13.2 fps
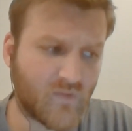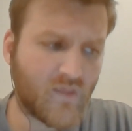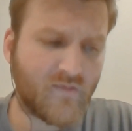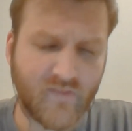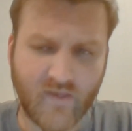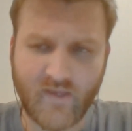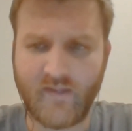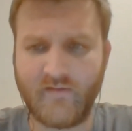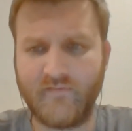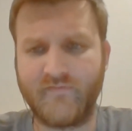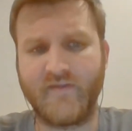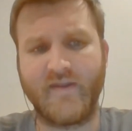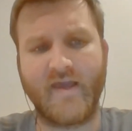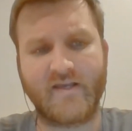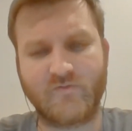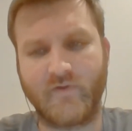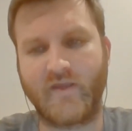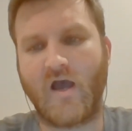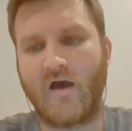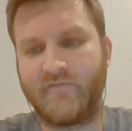Then the next
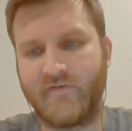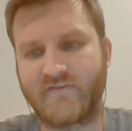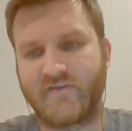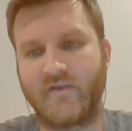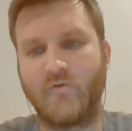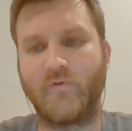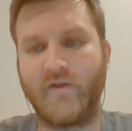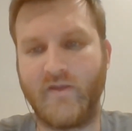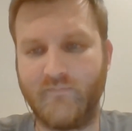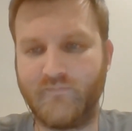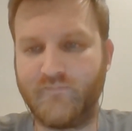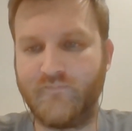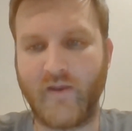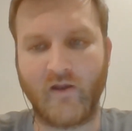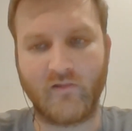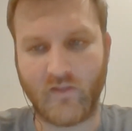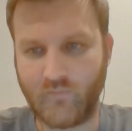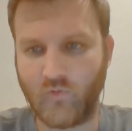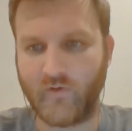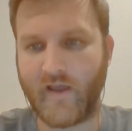week, obviously, we
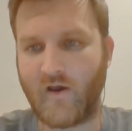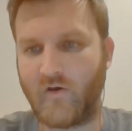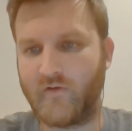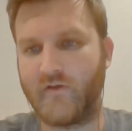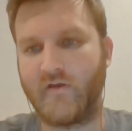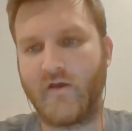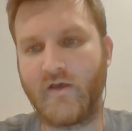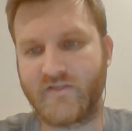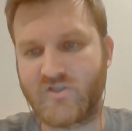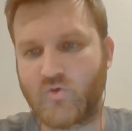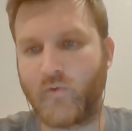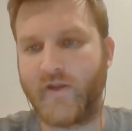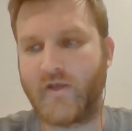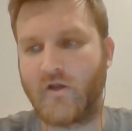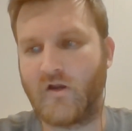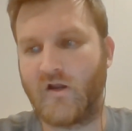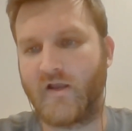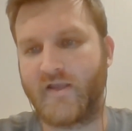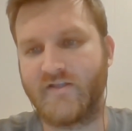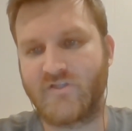barely pulled out a squeaker
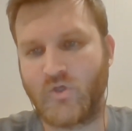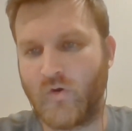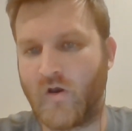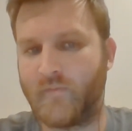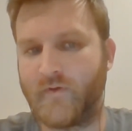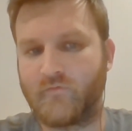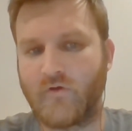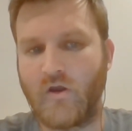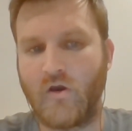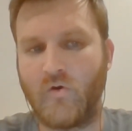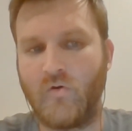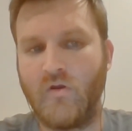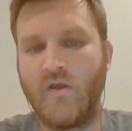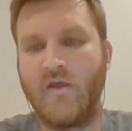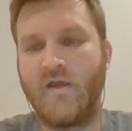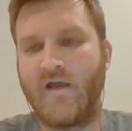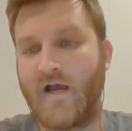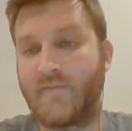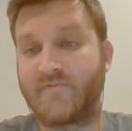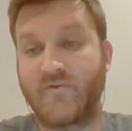against UL Monroe.
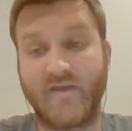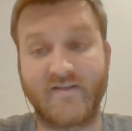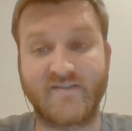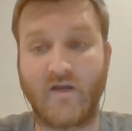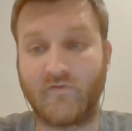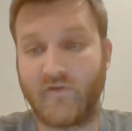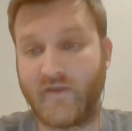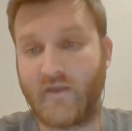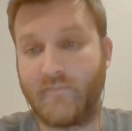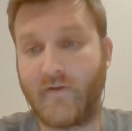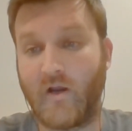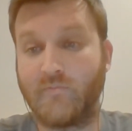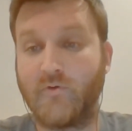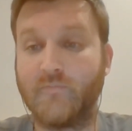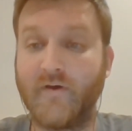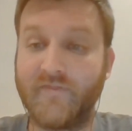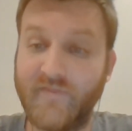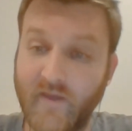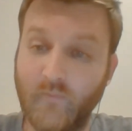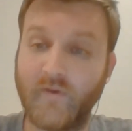So that's not really comparable.
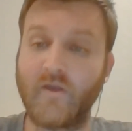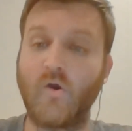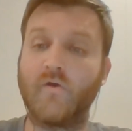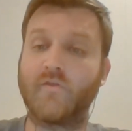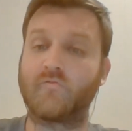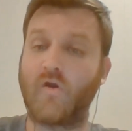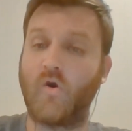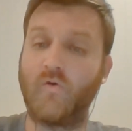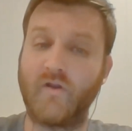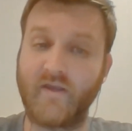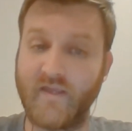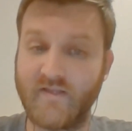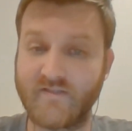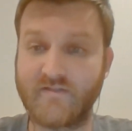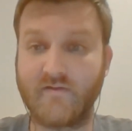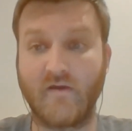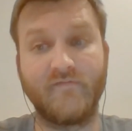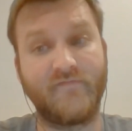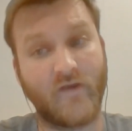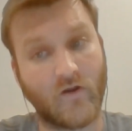But then we go on the road against
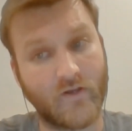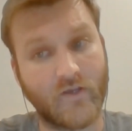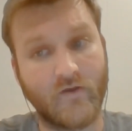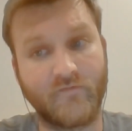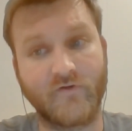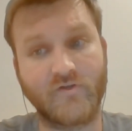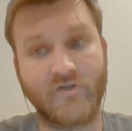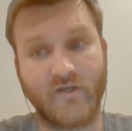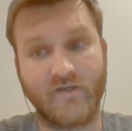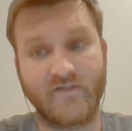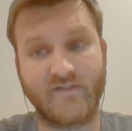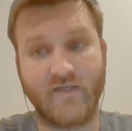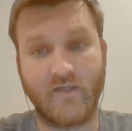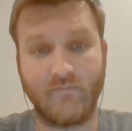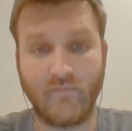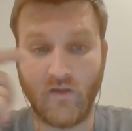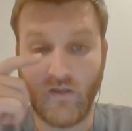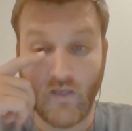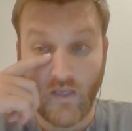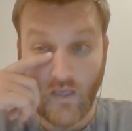a very good Virginia team,
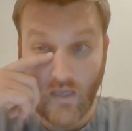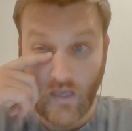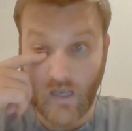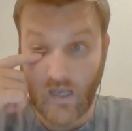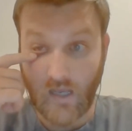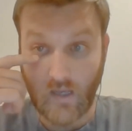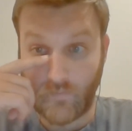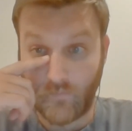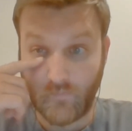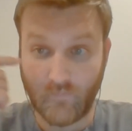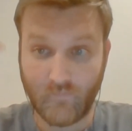and